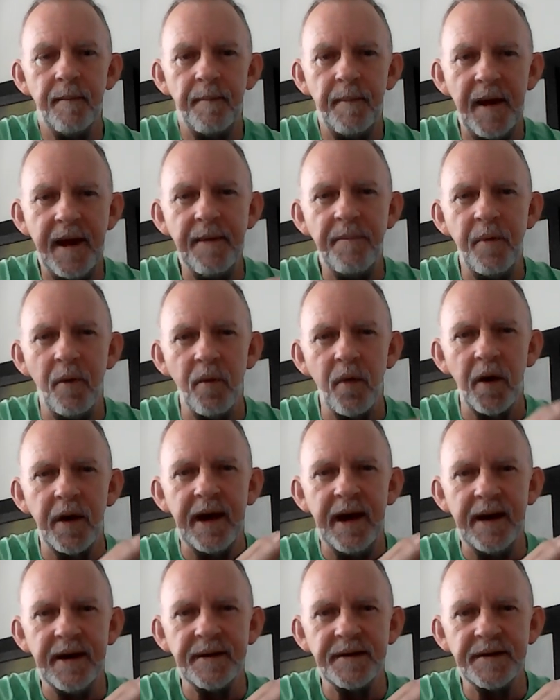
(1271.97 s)
people were
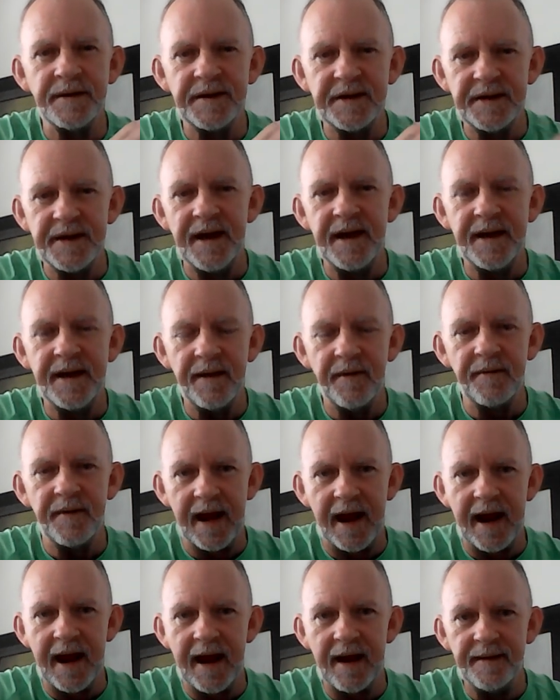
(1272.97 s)
getting sick of
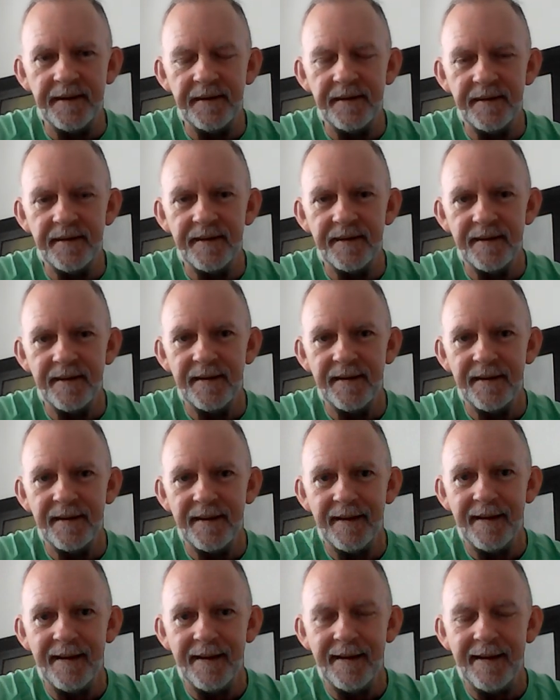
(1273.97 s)
that.
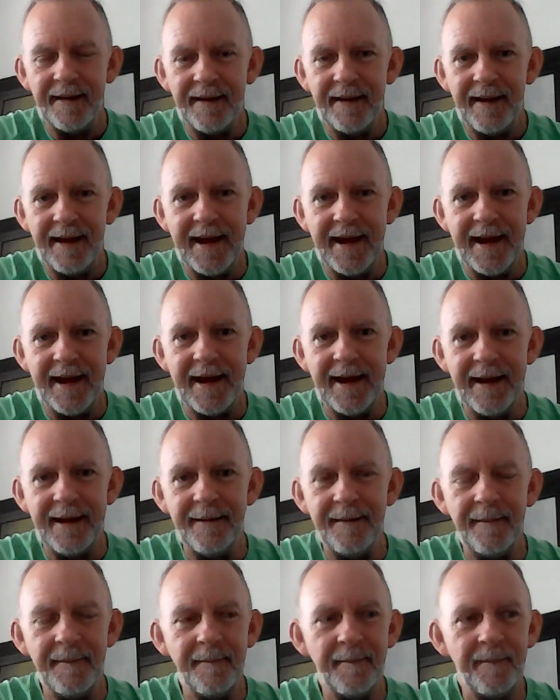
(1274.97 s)

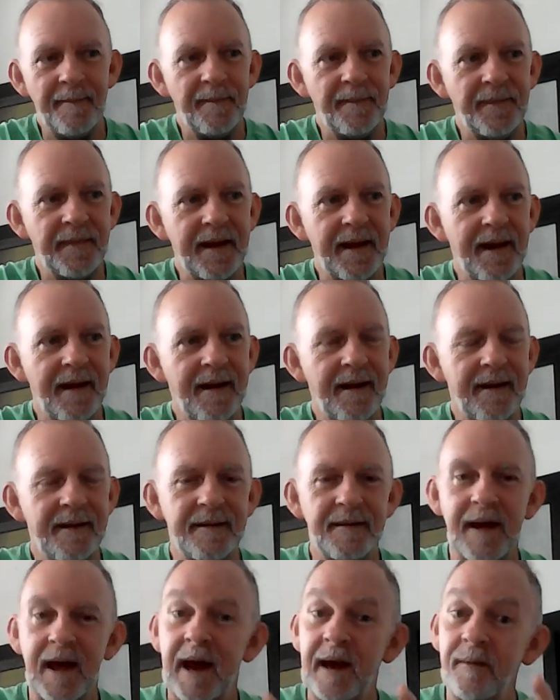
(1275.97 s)
And
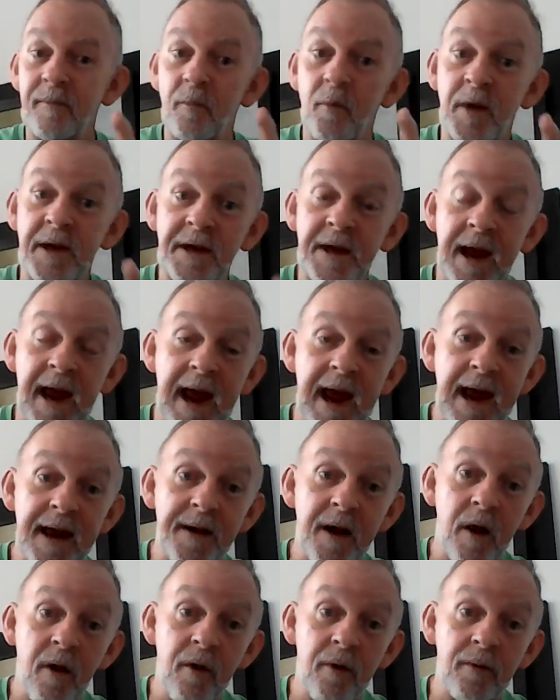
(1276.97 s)
like when you
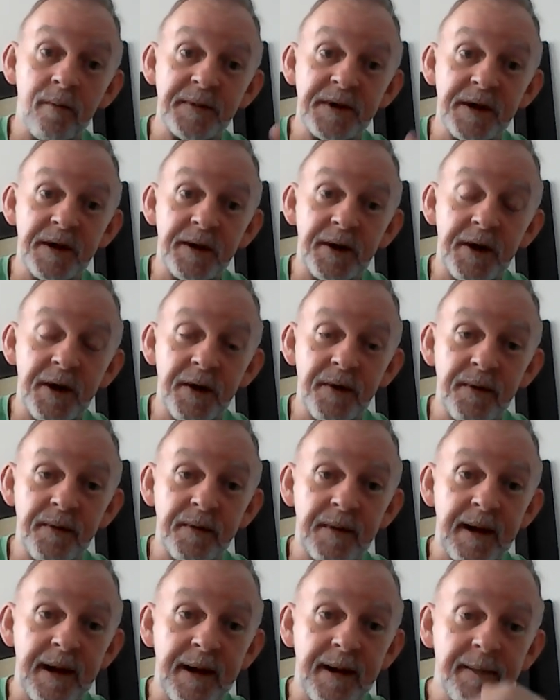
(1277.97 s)
had Holmes and
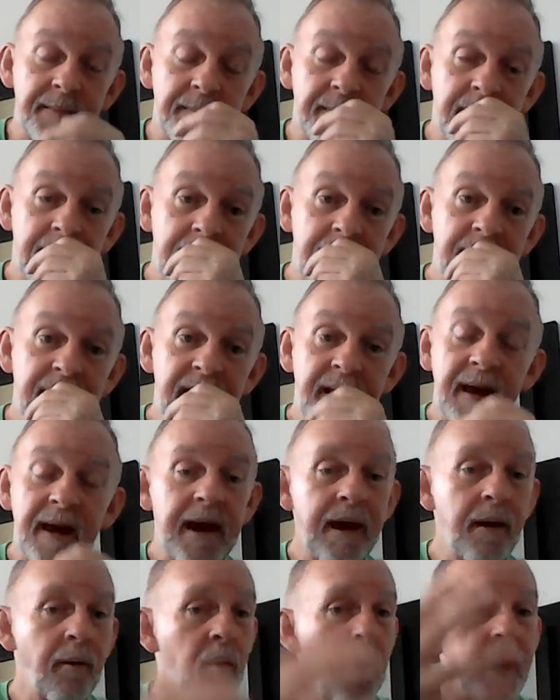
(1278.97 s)
Cooney,
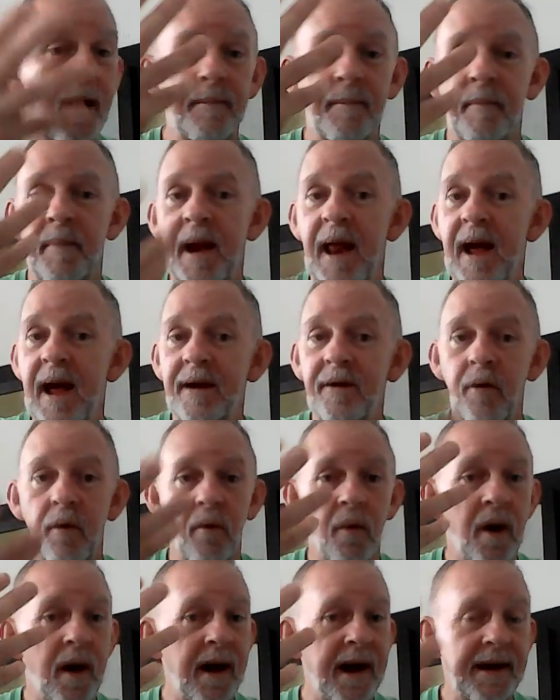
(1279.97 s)
it wasn't black or
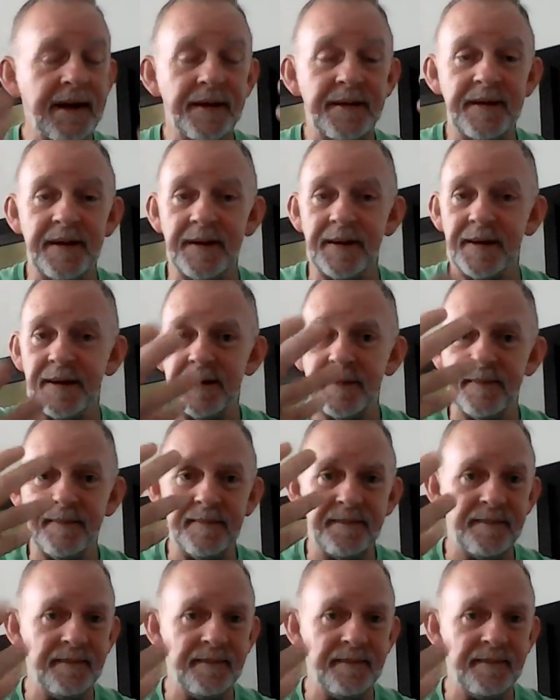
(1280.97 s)
white to